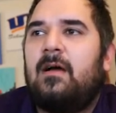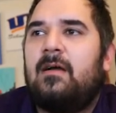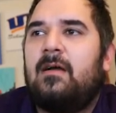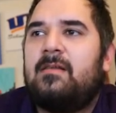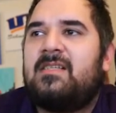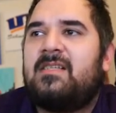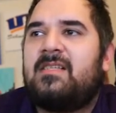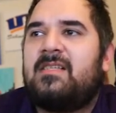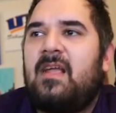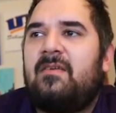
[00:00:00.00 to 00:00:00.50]

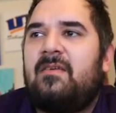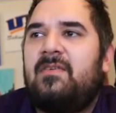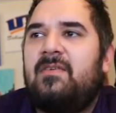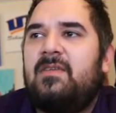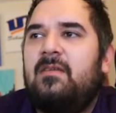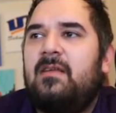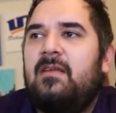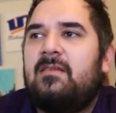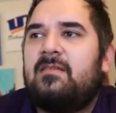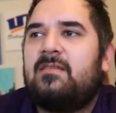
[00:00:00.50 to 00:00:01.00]

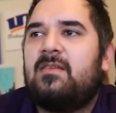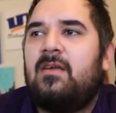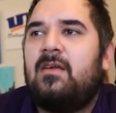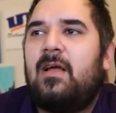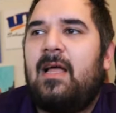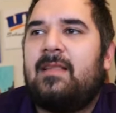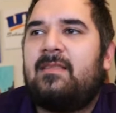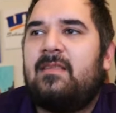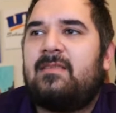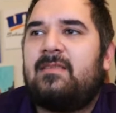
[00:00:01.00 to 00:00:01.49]
7
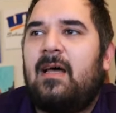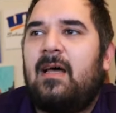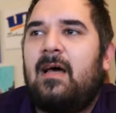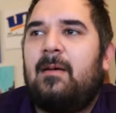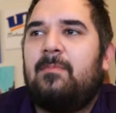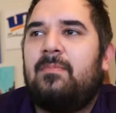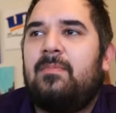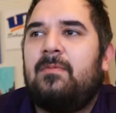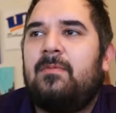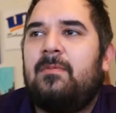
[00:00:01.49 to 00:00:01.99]
at the
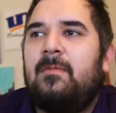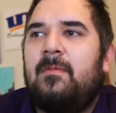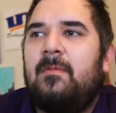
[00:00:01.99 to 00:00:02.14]
top,